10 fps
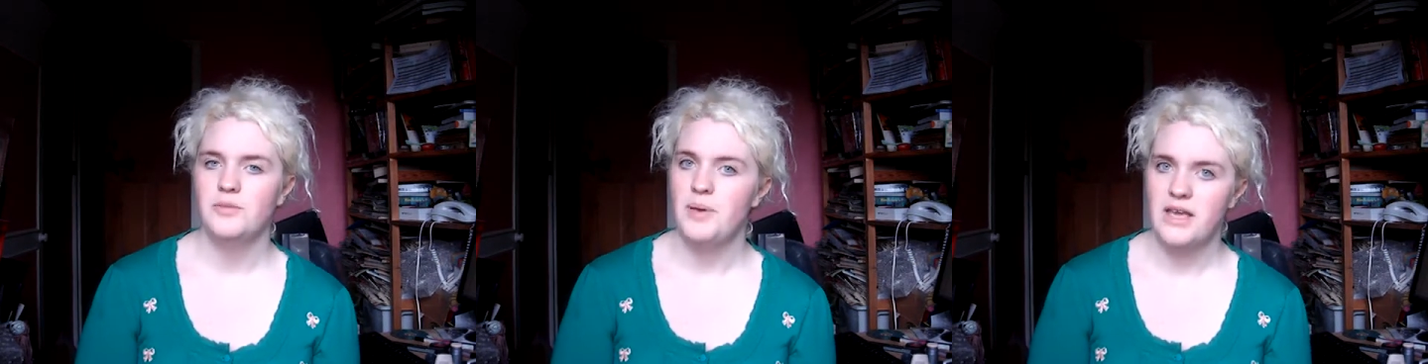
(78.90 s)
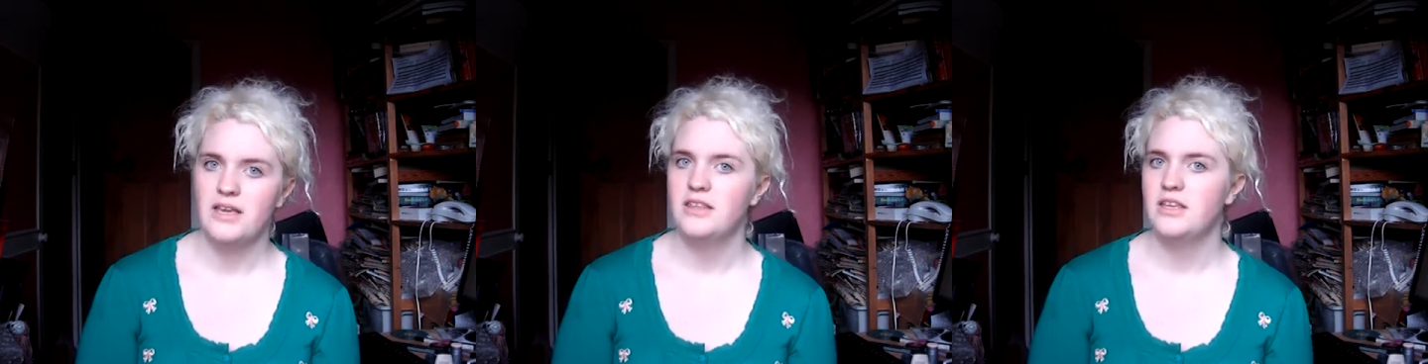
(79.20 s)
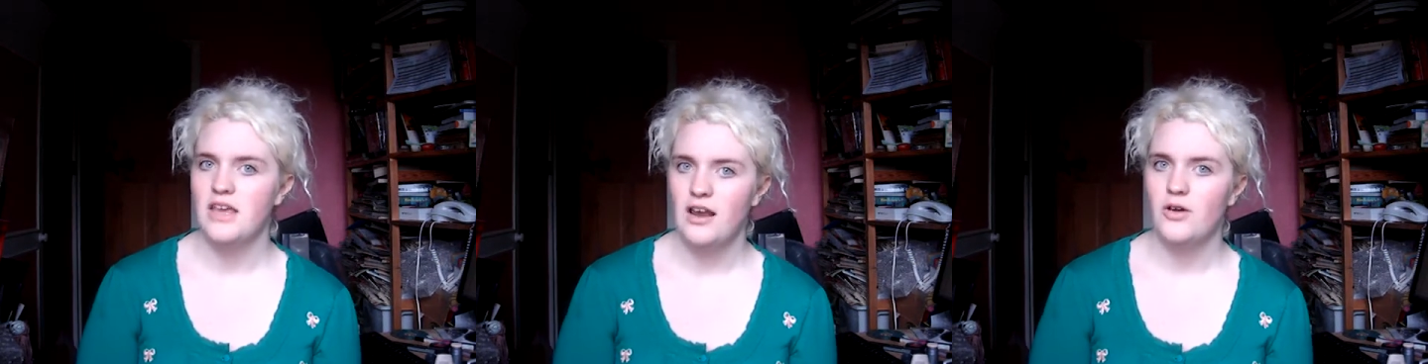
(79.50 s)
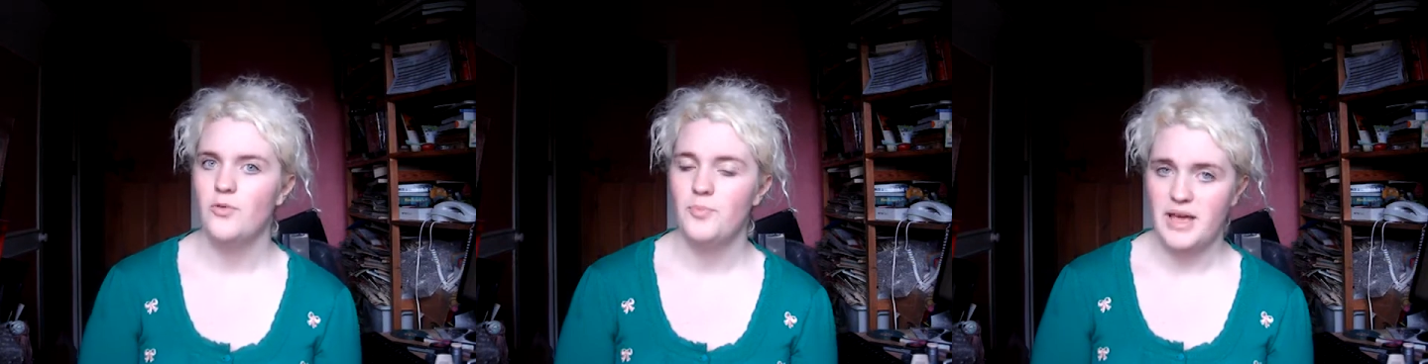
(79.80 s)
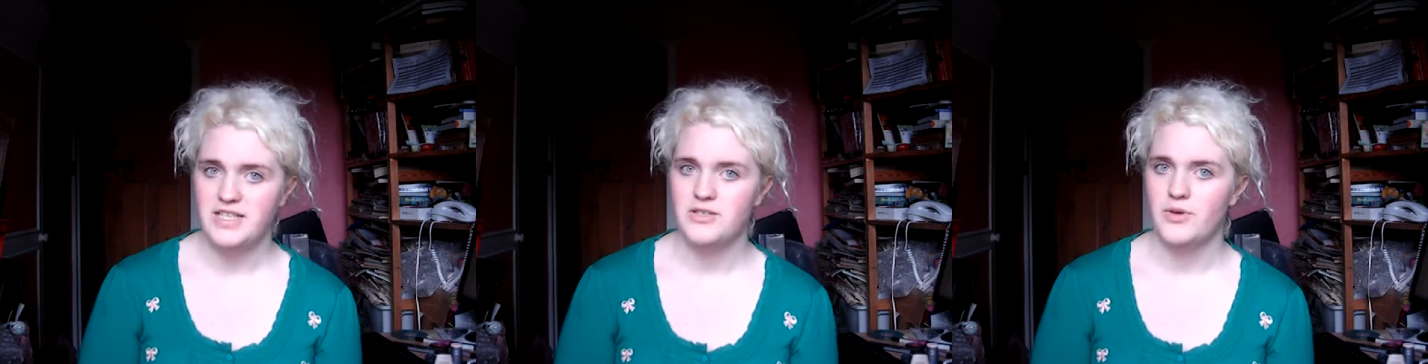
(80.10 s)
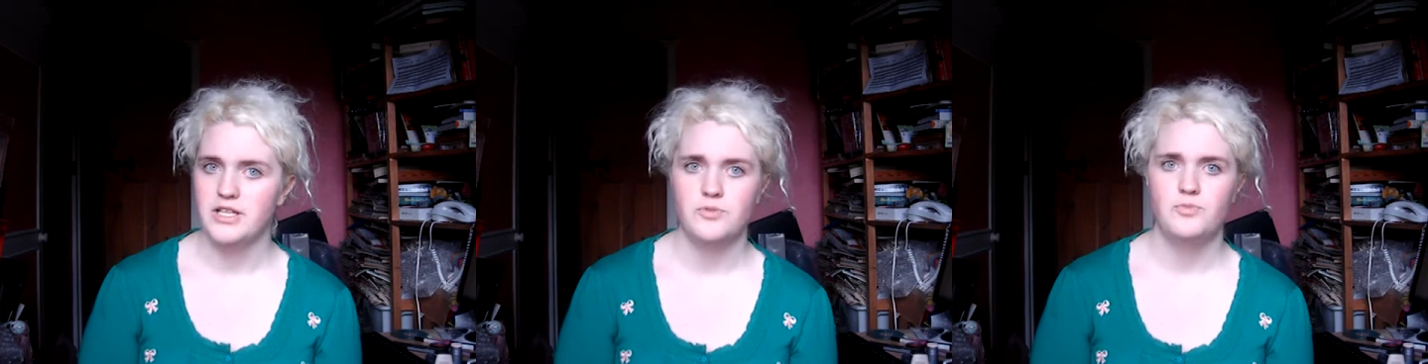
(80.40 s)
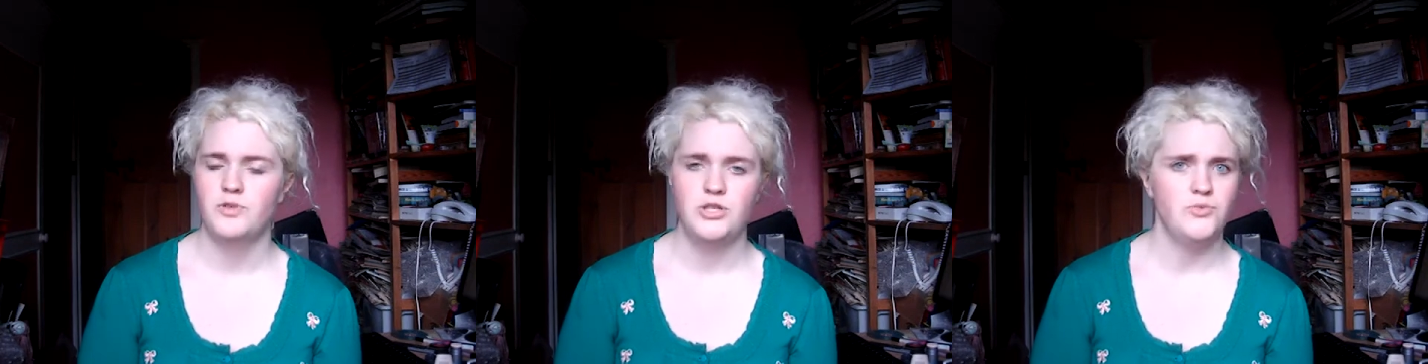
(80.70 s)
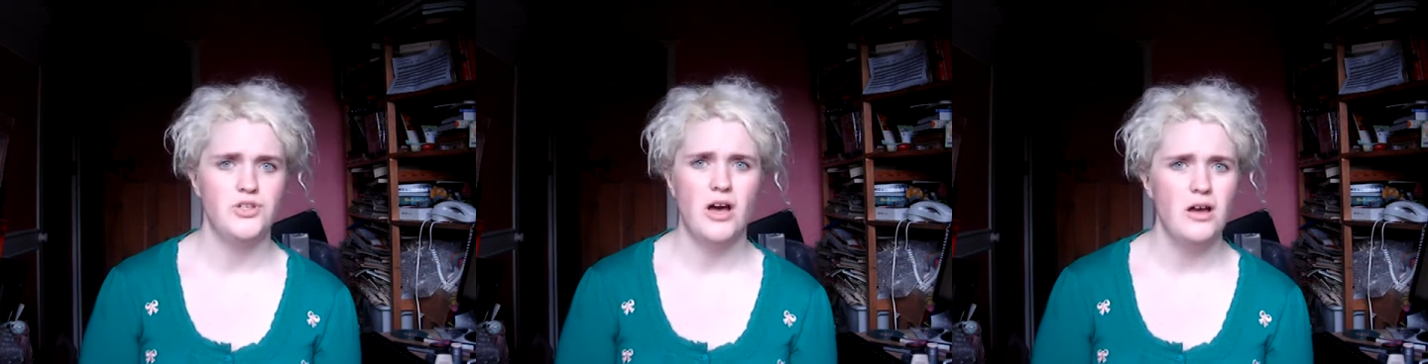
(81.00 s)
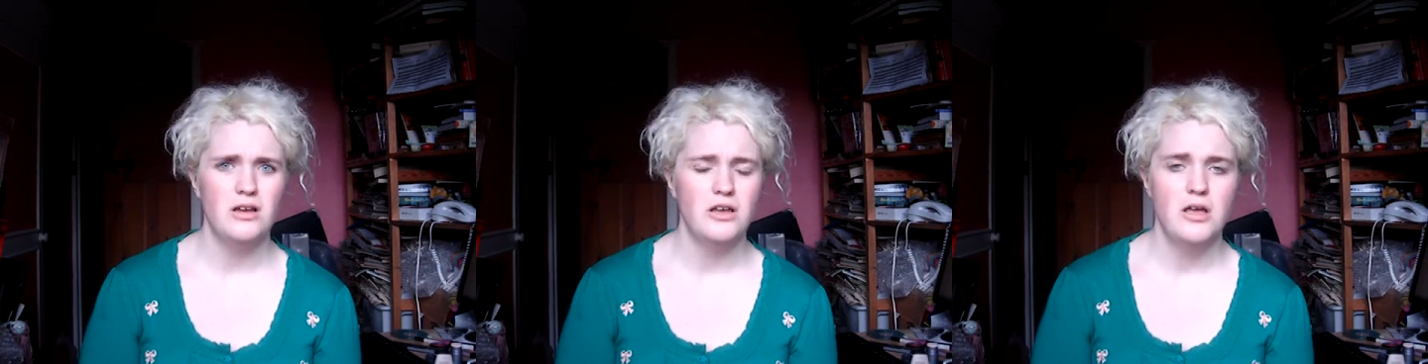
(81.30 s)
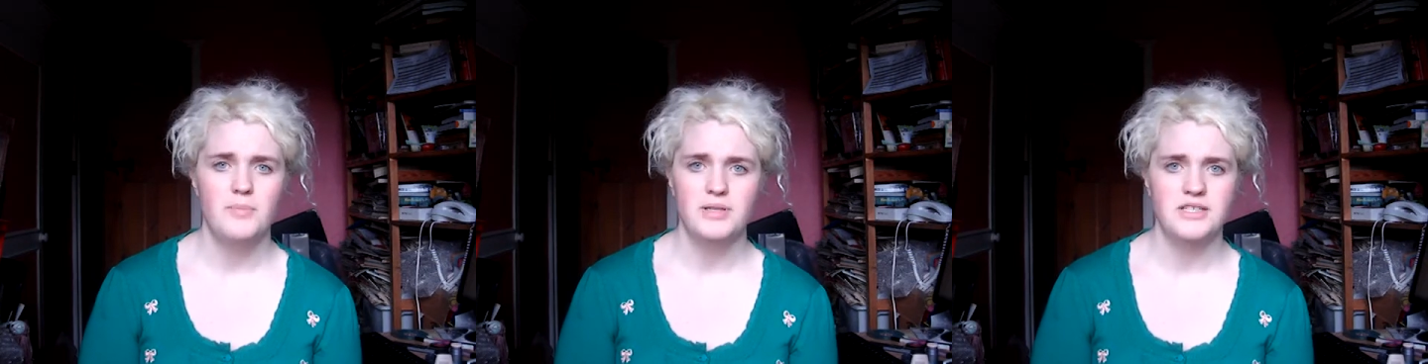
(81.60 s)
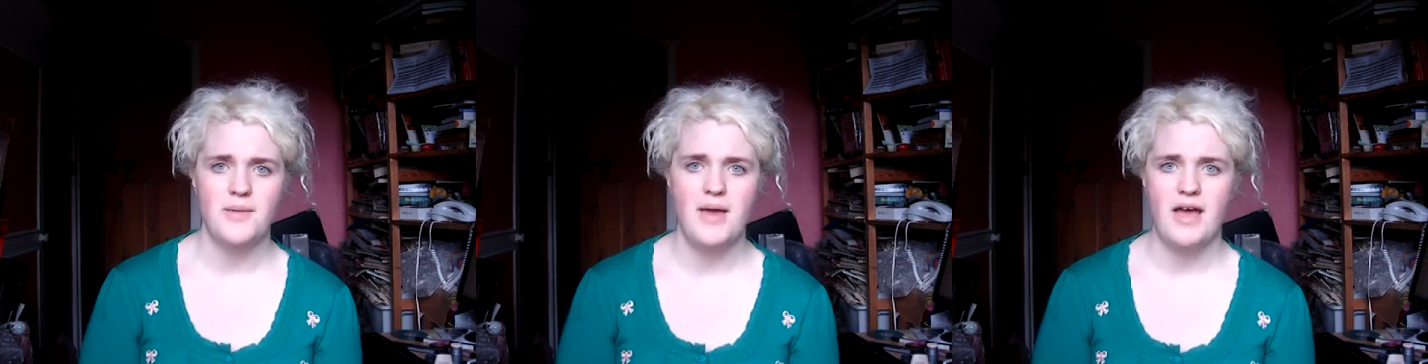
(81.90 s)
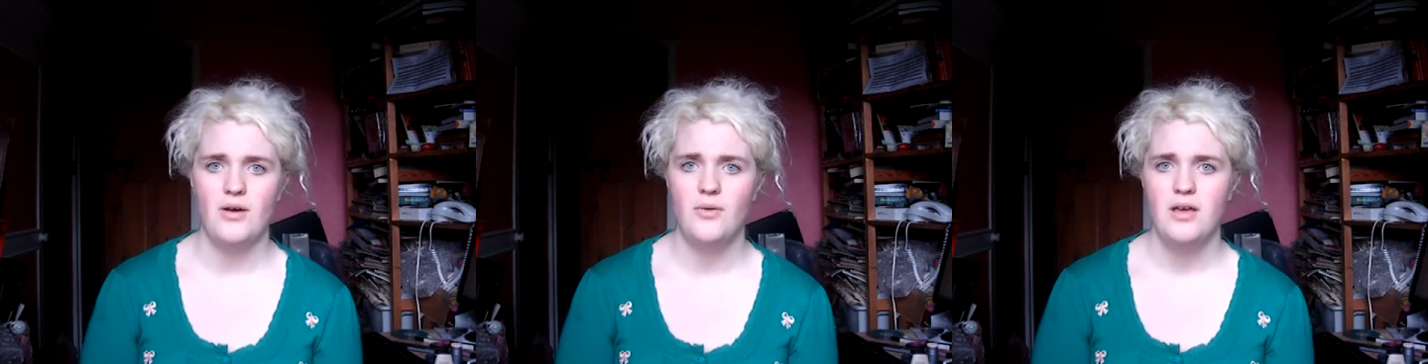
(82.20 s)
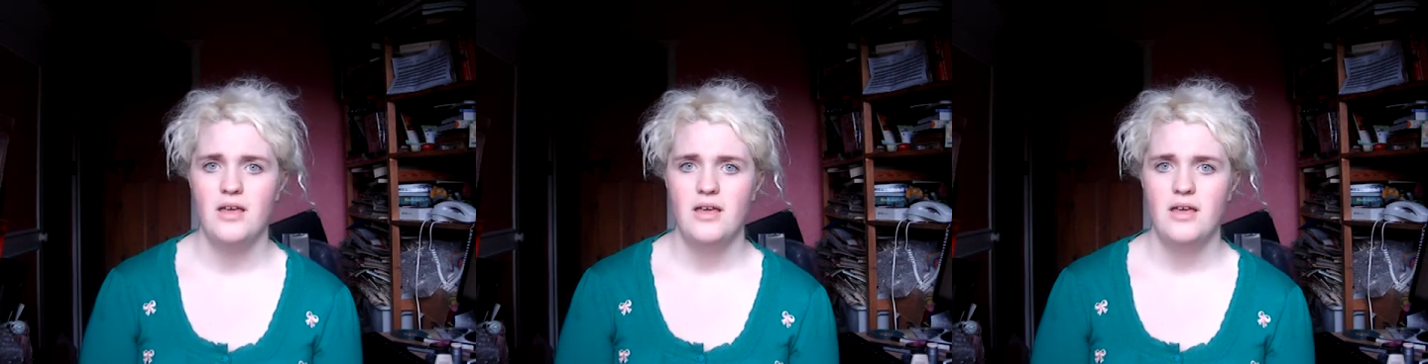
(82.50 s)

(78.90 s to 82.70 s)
pink and the yellow based ones were too dark, but somehow